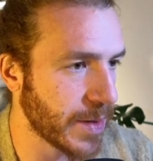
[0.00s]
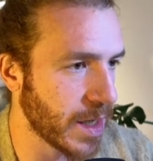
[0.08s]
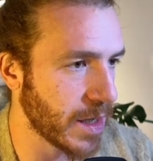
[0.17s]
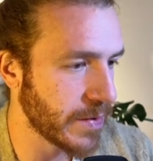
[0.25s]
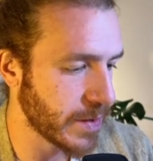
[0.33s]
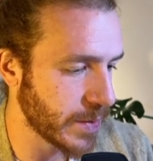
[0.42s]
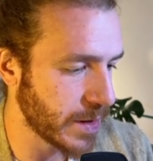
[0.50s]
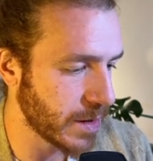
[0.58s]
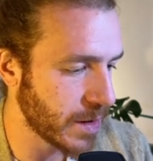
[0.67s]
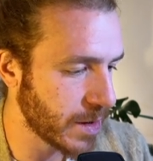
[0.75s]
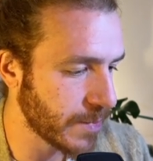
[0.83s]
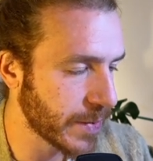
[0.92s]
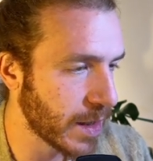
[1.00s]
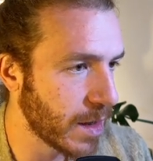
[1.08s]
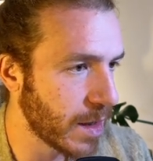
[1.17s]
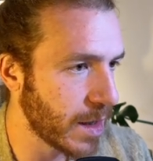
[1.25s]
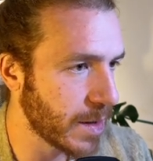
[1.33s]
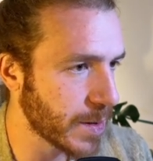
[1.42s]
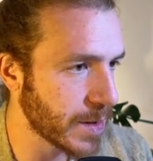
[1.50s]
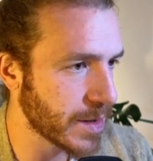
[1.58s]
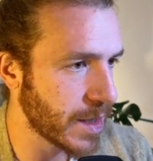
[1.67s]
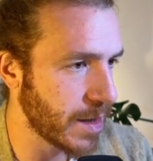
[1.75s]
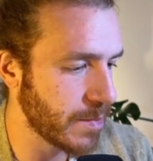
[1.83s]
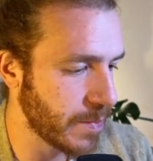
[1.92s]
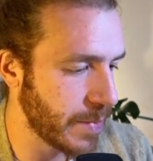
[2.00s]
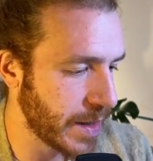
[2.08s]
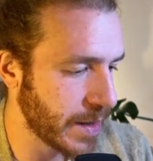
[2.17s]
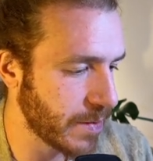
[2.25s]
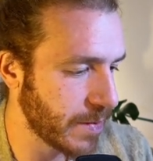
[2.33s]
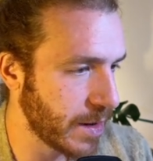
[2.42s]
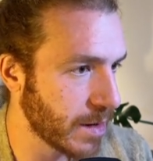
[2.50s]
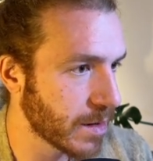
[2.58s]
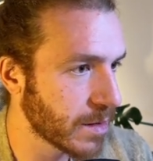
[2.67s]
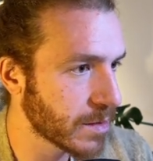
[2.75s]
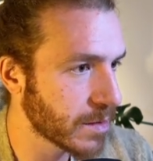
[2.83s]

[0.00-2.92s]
I have it written here, and I'm going to say binary